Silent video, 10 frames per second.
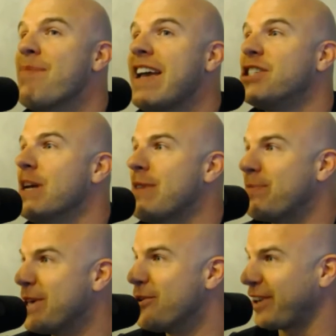But he made
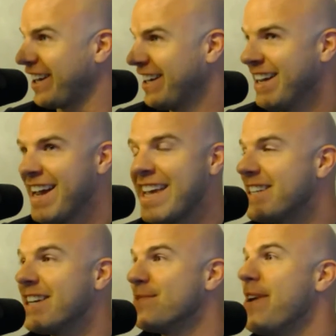Jimmy puke. He
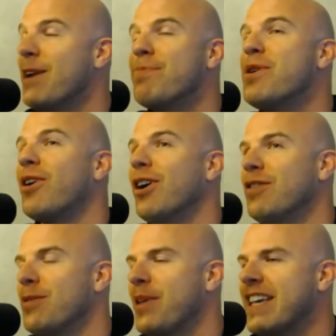just made him puke
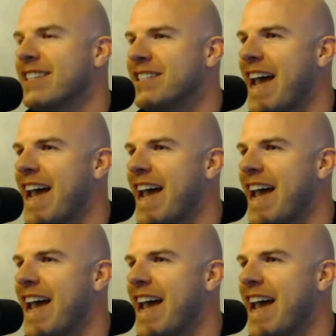all over the place.